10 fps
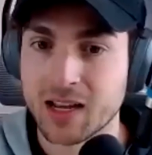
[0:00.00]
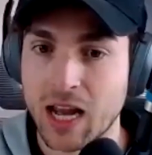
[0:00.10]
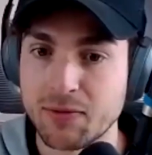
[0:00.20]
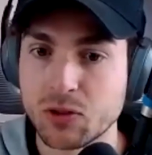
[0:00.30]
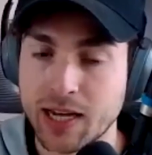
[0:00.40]

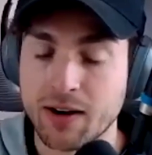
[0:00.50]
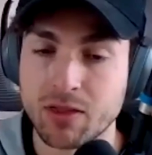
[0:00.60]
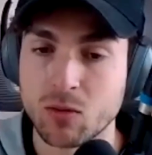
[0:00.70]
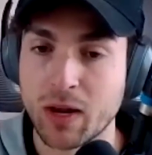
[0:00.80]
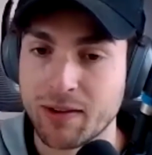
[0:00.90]
if you take
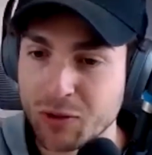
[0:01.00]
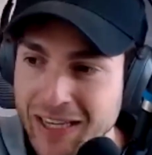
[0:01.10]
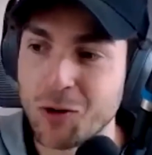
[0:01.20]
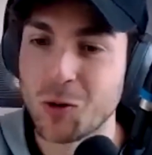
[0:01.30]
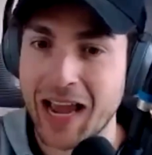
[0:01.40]

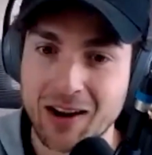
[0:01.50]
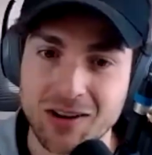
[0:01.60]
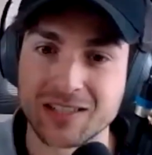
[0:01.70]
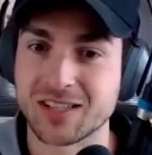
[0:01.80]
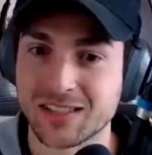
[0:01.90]
all the
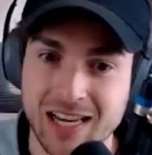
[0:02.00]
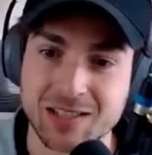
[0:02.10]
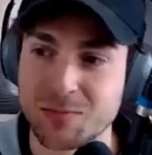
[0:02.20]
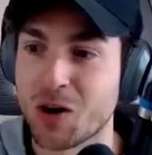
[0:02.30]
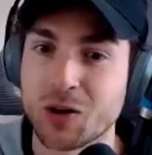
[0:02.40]
accolades, the success,
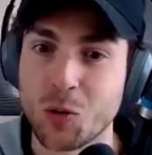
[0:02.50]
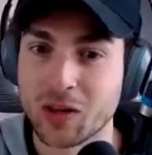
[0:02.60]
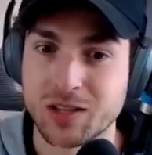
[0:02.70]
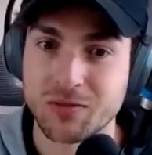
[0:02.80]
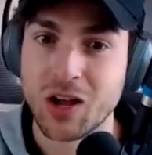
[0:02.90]
the money, all that
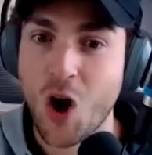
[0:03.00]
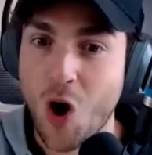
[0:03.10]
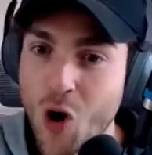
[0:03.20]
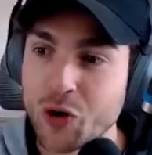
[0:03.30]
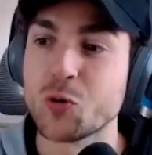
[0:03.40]
stuff,
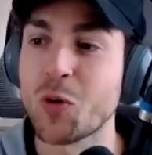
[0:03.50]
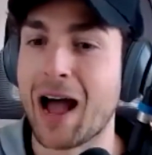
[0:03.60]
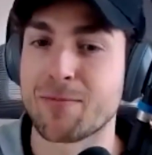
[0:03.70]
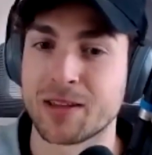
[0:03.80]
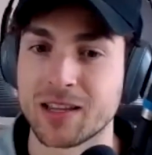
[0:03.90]
are you
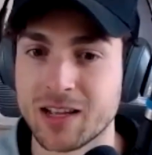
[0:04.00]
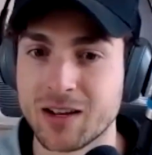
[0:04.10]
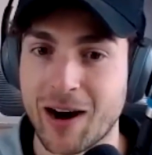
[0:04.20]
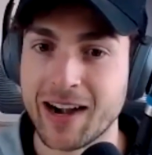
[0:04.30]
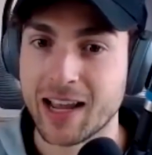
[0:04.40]
happy,
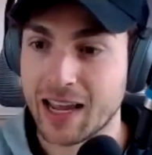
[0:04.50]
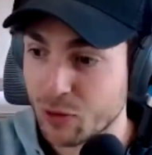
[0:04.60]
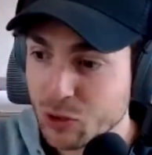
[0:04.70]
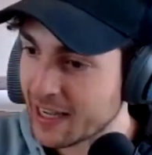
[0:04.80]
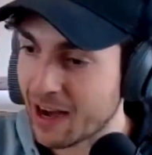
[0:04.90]
right? If you
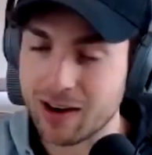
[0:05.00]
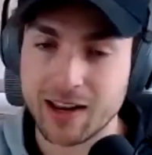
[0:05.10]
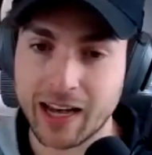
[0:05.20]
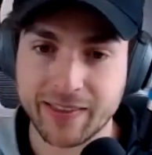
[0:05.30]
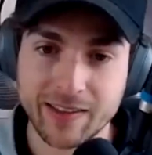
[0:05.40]
take
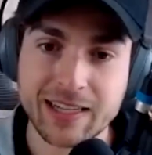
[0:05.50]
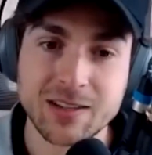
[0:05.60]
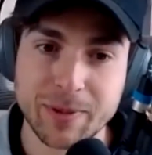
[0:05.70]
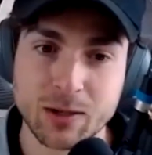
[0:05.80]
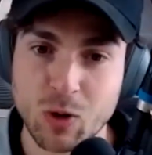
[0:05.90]
like that's the
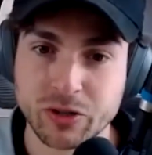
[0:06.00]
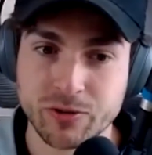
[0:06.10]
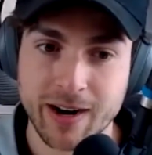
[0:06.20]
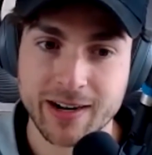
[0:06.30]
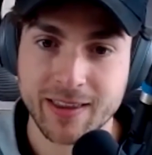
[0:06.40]
big question,
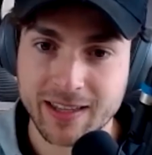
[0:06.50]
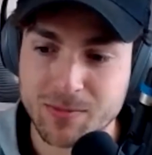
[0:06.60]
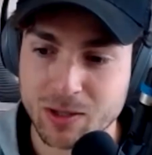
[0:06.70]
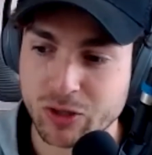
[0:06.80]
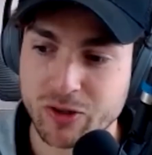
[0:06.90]
right? That's the
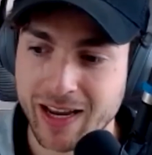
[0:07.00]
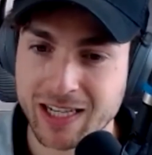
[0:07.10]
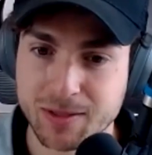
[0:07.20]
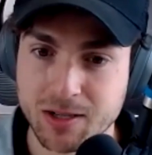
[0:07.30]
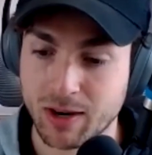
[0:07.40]
big question that I
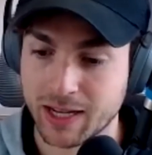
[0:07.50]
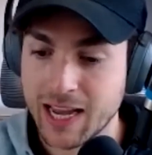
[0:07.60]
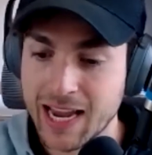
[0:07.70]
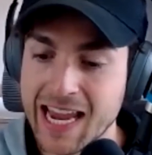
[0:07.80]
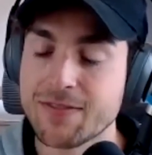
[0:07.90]
ask myself. Like,
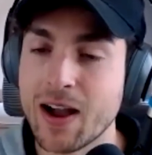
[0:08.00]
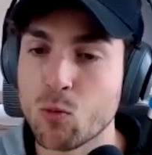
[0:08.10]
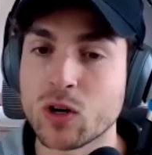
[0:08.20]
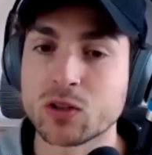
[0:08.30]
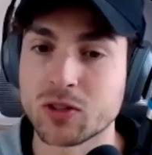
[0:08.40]
if I
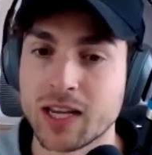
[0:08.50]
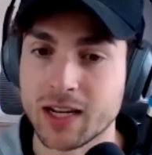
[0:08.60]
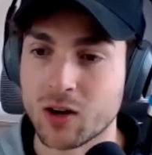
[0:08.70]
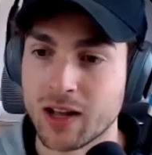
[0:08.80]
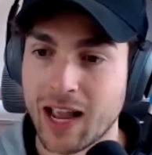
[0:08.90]
were to
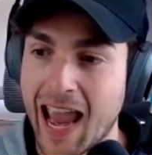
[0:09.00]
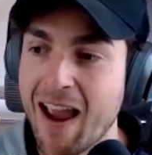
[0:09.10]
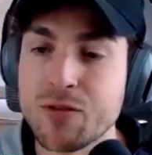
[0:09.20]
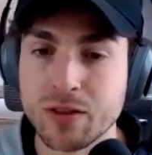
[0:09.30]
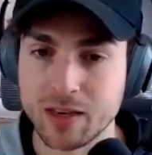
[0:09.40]
take
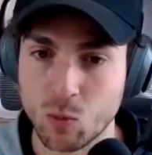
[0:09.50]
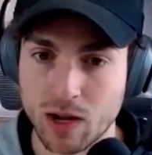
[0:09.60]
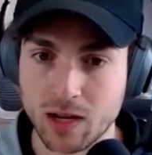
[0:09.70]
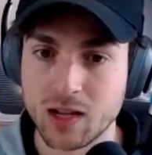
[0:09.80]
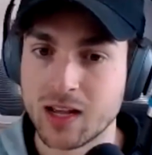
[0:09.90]
everything
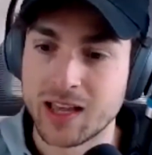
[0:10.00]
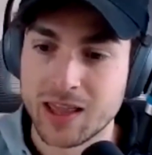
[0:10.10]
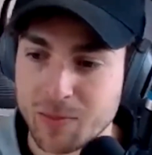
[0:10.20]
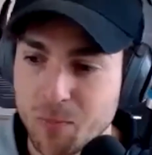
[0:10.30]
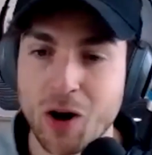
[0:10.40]
away,
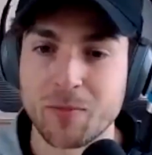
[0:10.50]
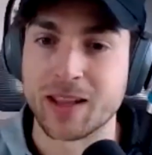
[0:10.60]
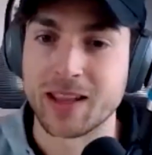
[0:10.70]
the apartment,